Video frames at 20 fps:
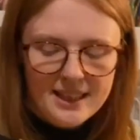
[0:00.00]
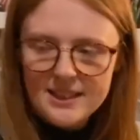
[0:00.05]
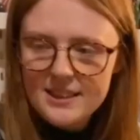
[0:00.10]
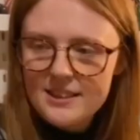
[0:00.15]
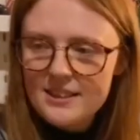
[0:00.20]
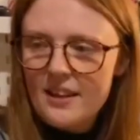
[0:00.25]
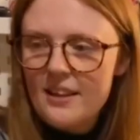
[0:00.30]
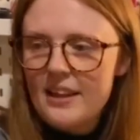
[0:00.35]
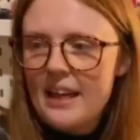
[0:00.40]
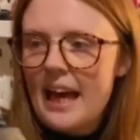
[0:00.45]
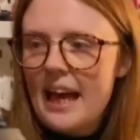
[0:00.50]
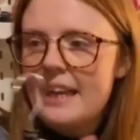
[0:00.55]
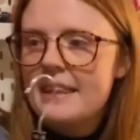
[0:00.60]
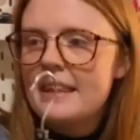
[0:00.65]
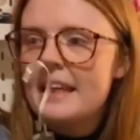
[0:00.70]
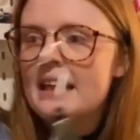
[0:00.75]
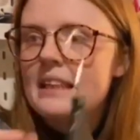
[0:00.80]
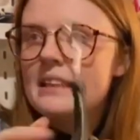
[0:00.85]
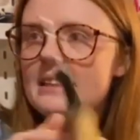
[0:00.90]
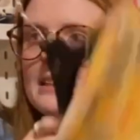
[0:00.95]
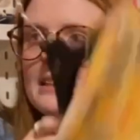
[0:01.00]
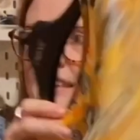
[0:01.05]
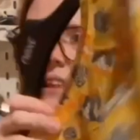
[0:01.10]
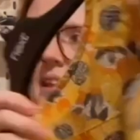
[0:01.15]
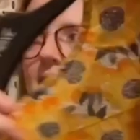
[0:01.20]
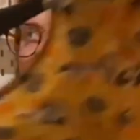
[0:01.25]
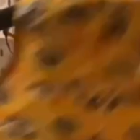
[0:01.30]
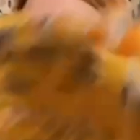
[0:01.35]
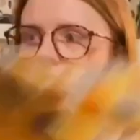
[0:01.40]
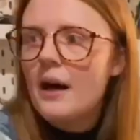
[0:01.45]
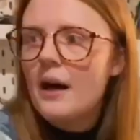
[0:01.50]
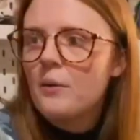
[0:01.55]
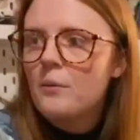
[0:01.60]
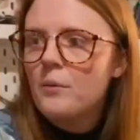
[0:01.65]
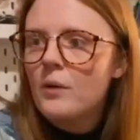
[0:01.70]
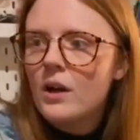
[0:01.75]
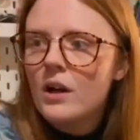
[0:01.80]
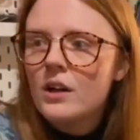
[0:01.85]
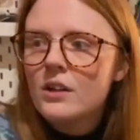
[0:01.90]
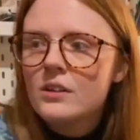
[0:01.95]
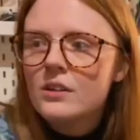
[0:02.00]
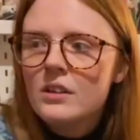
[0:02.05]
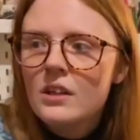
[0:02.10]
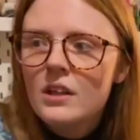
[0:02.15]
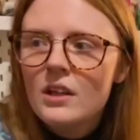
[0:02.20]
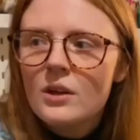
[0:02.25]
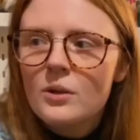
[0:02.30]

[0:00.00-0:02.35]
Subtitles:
So yeah, that's that one,